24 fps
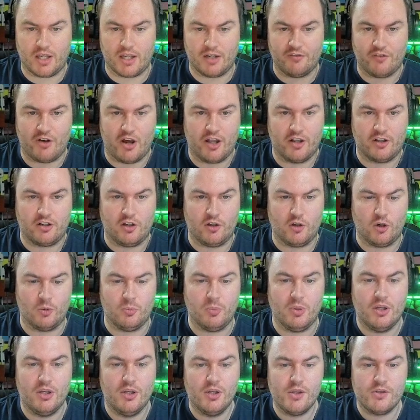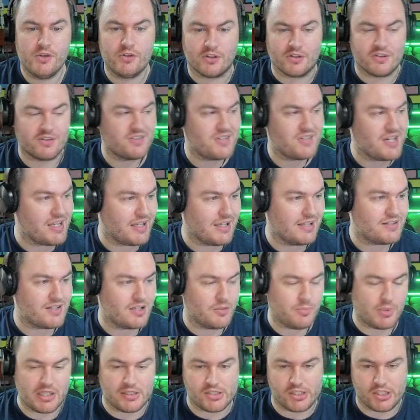Vileplume going to sneak into the
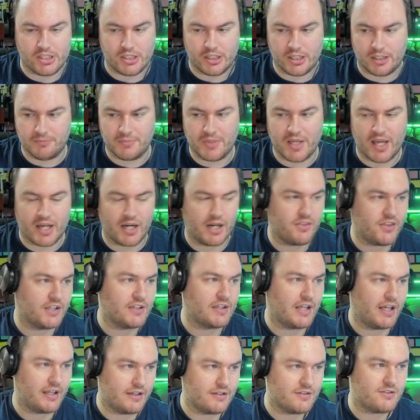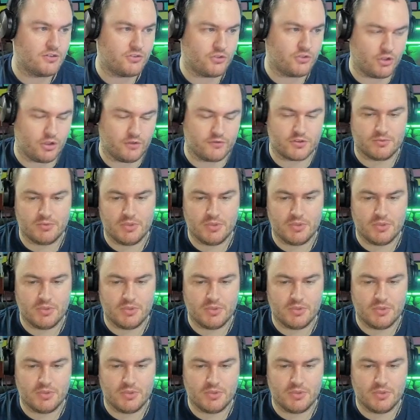B tier. And I think that is deserved.